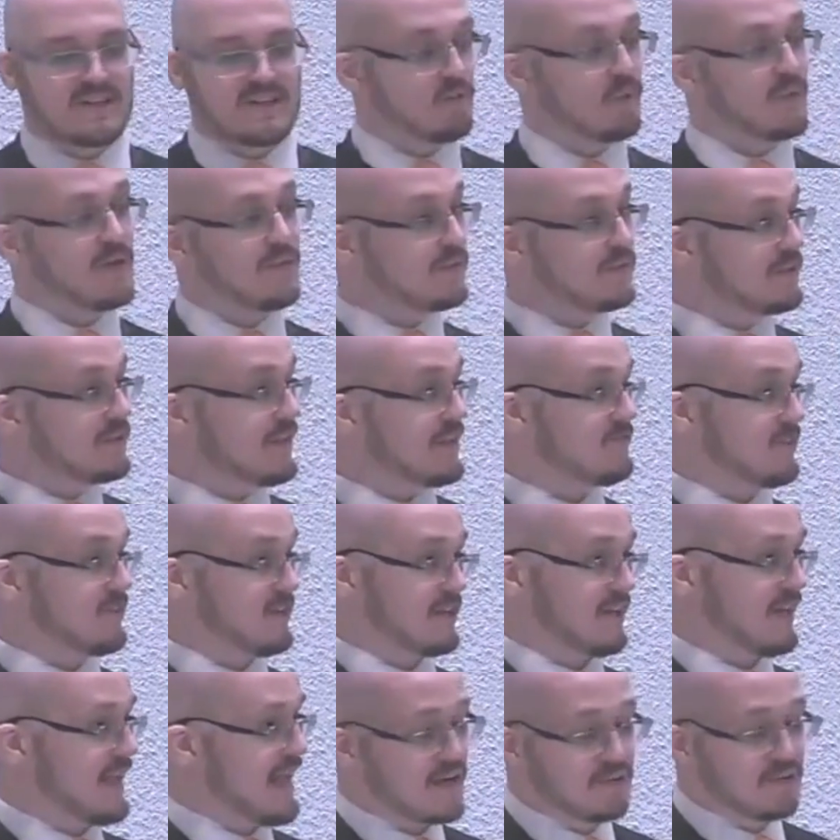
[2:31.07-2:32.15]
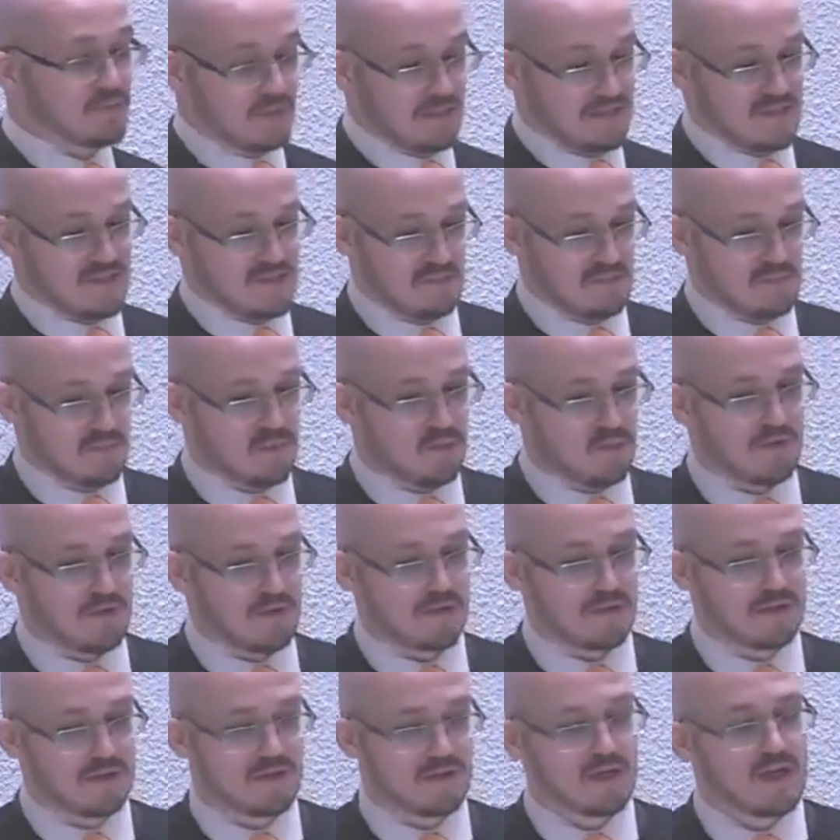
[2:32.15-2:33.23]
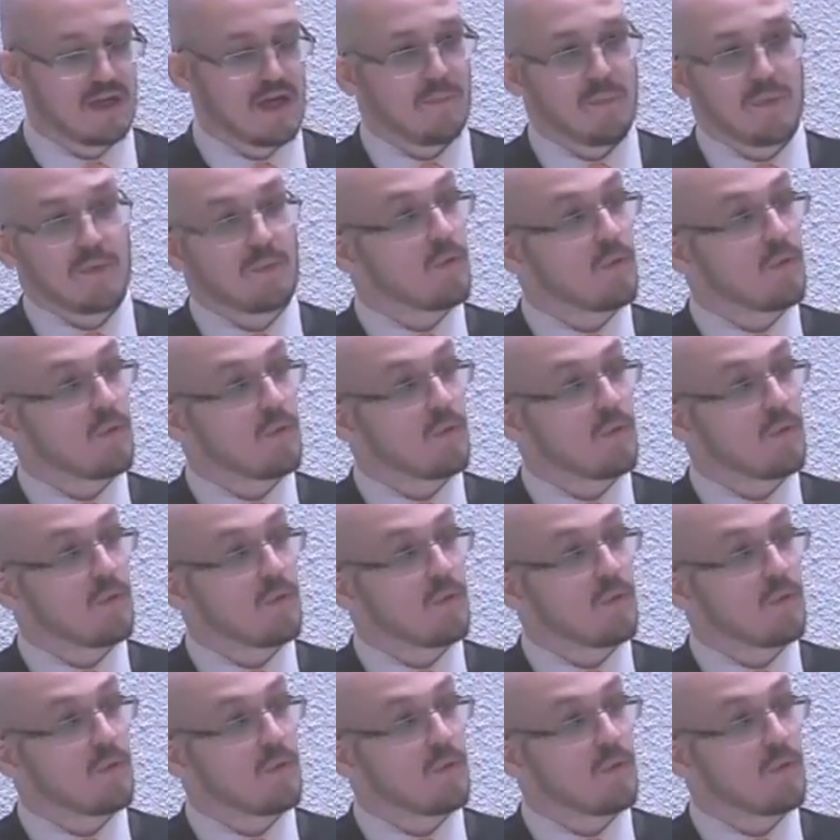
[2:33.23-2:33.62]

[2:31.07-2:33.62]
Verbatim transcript: and we will live it countless more. We